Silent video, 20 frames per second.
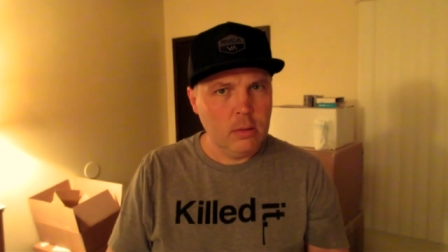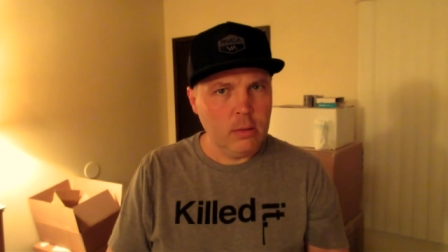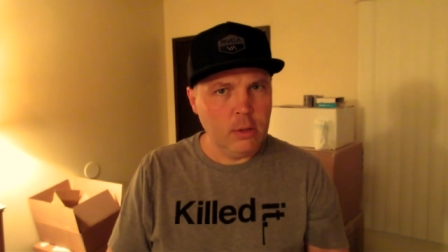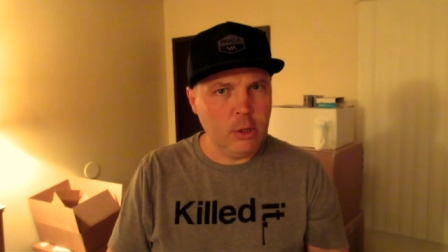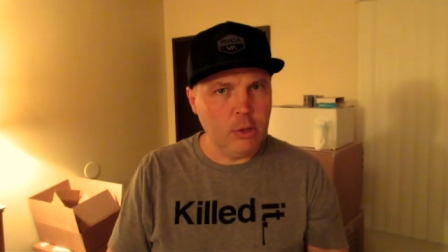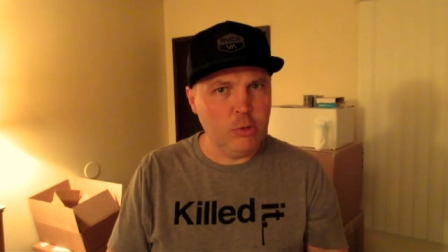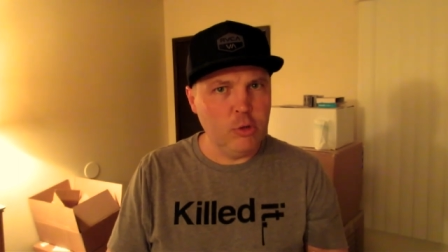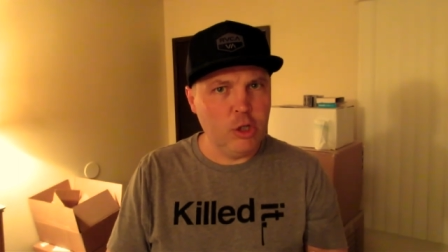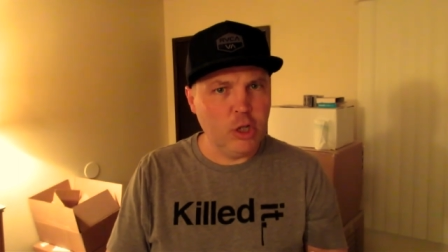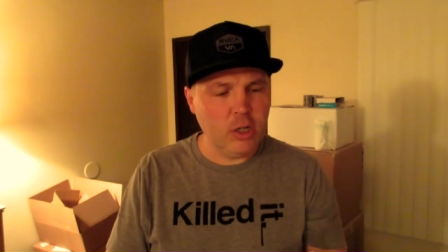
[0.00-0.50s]

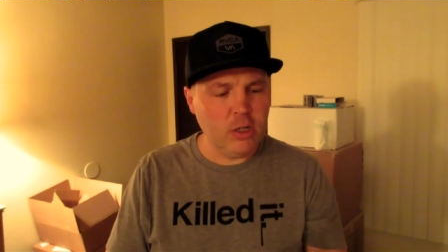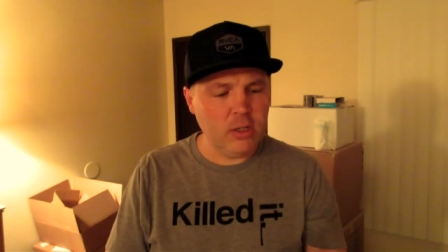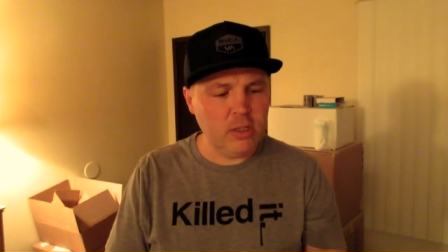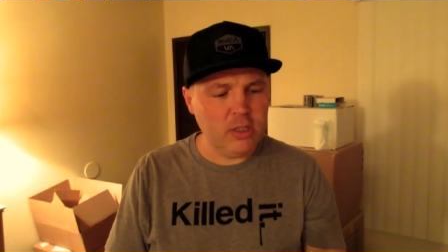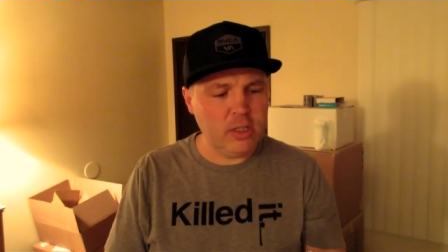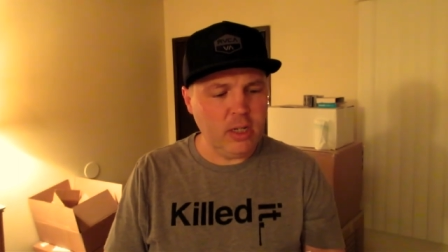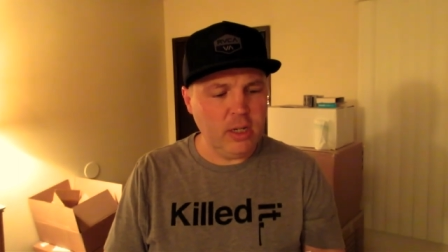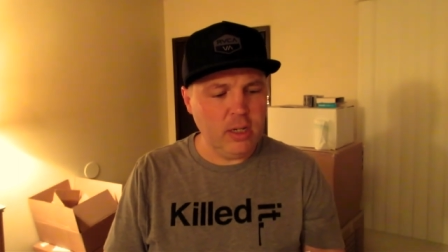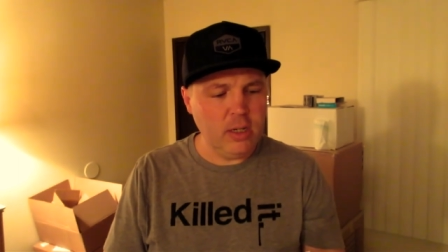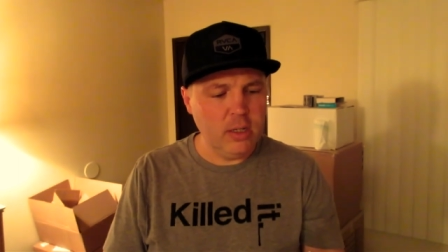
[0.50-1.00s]
New
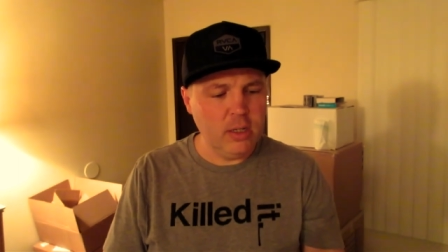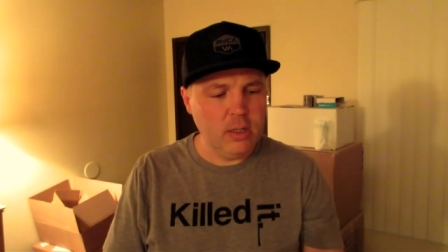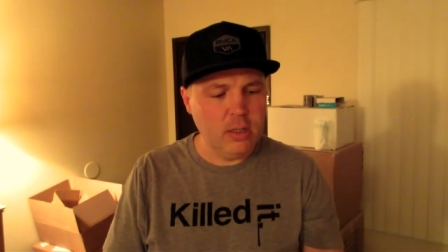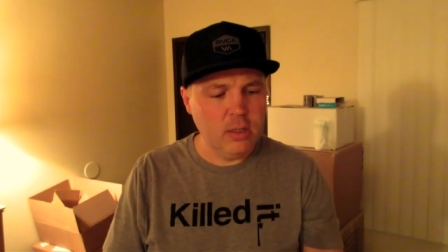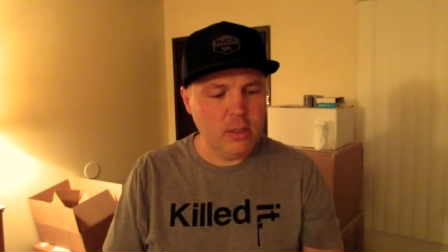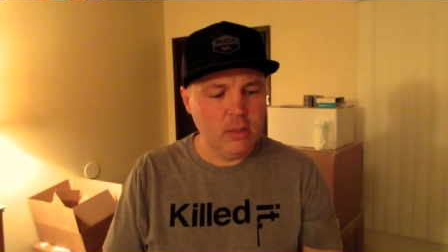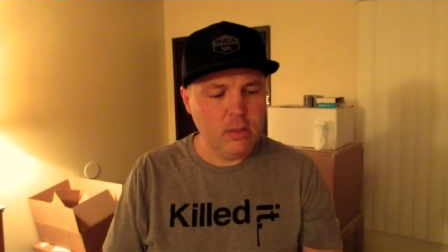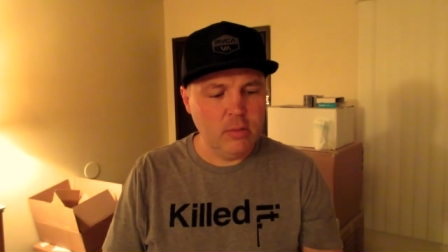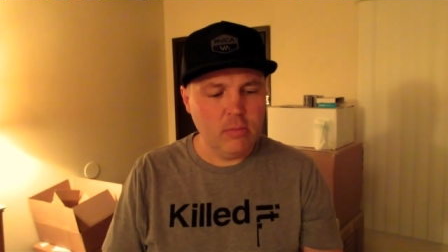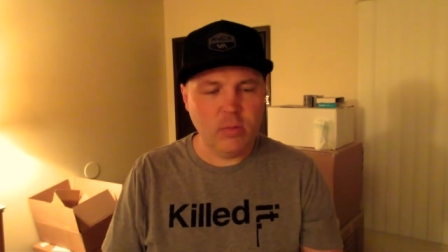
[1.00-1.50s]
Jersey.
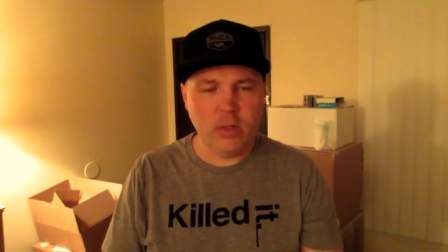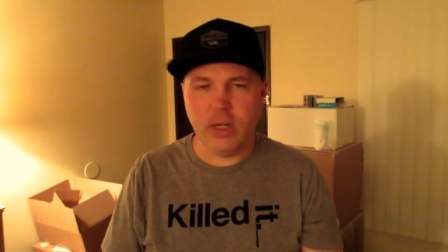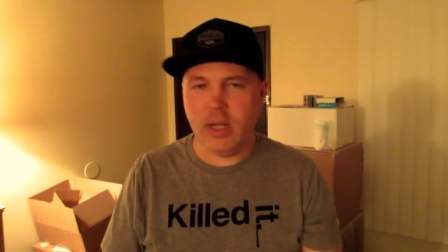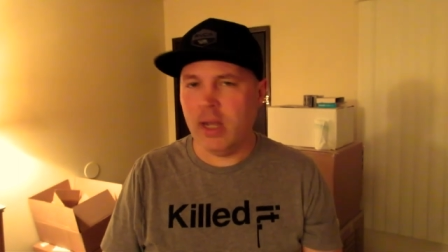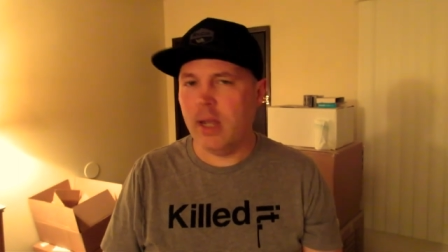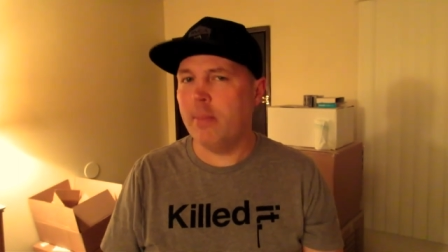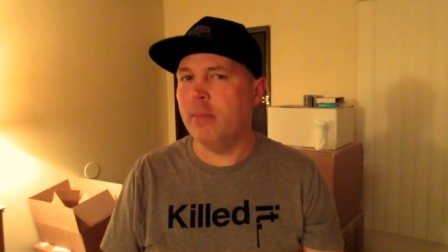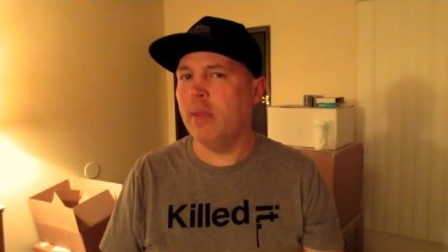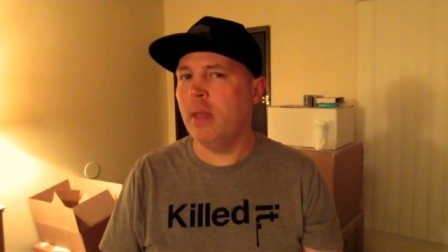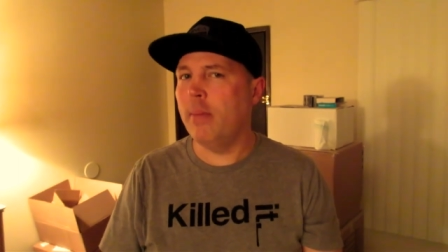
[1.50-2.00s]
What they,
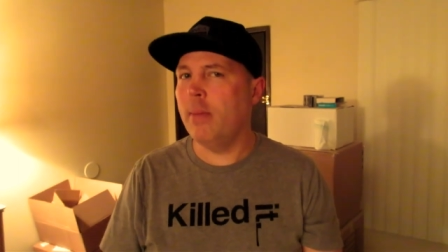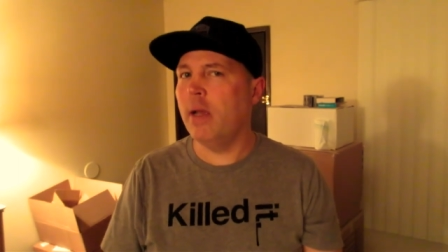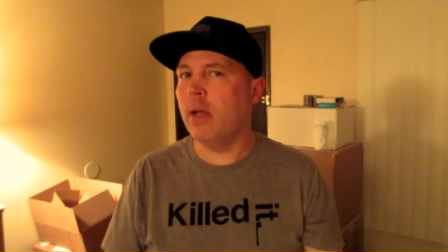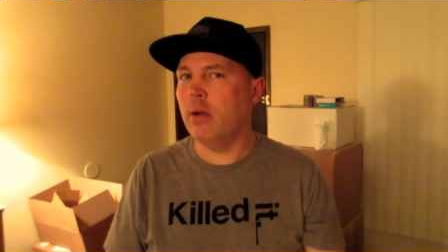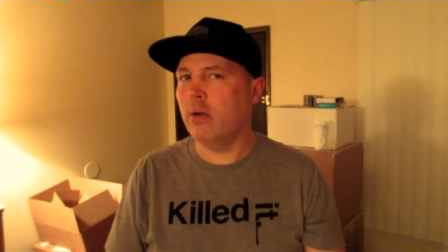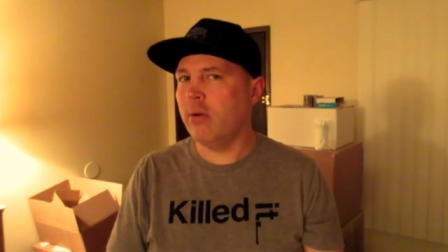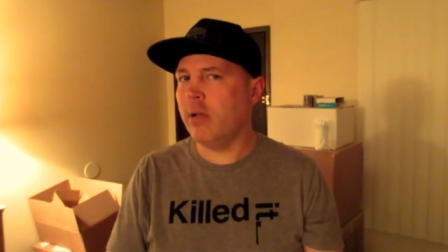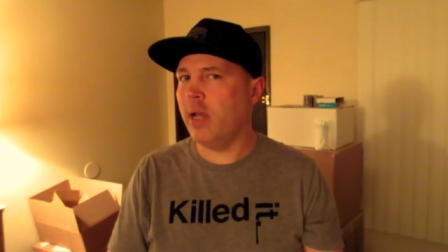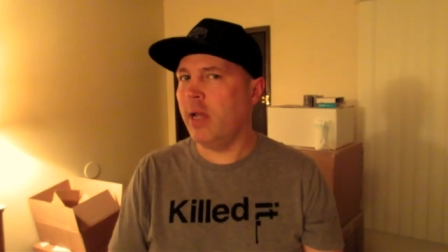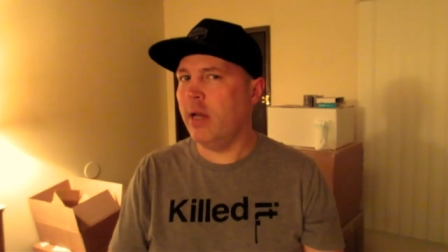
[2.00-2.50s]
they make
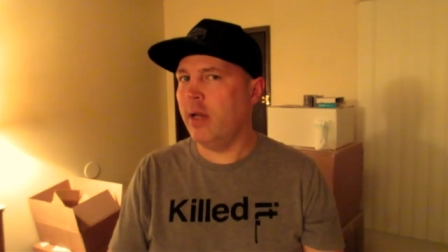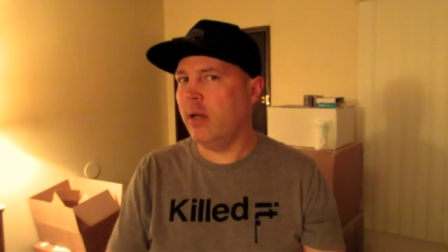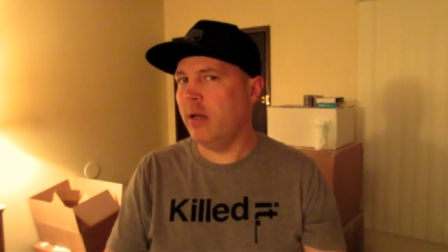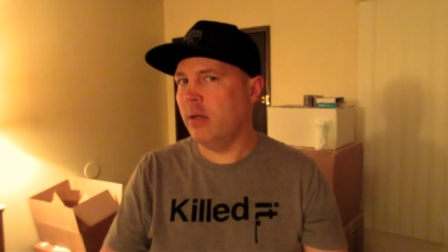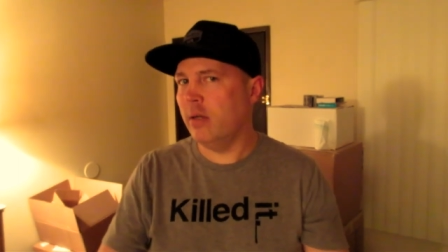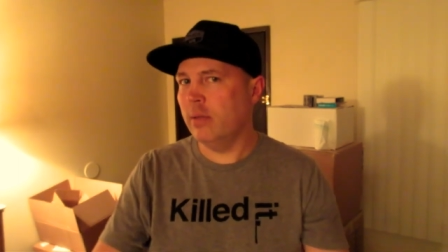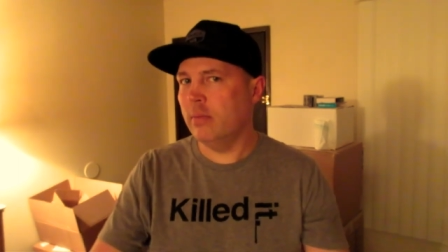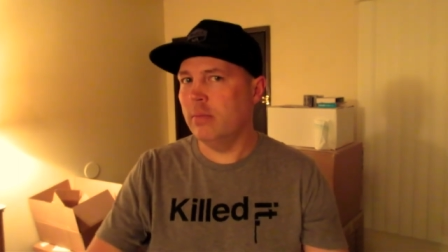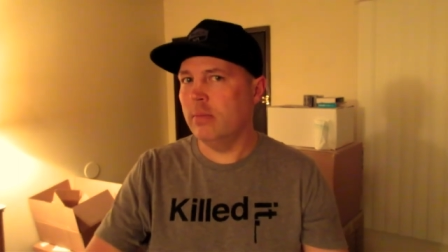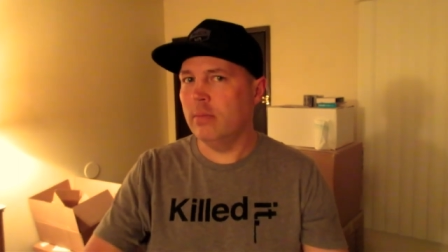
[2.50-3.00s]
cocaine
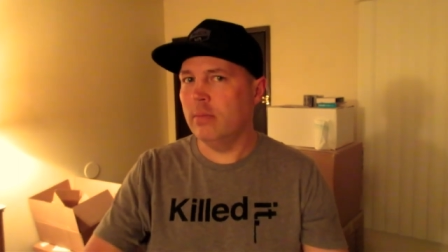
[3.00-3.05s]
there?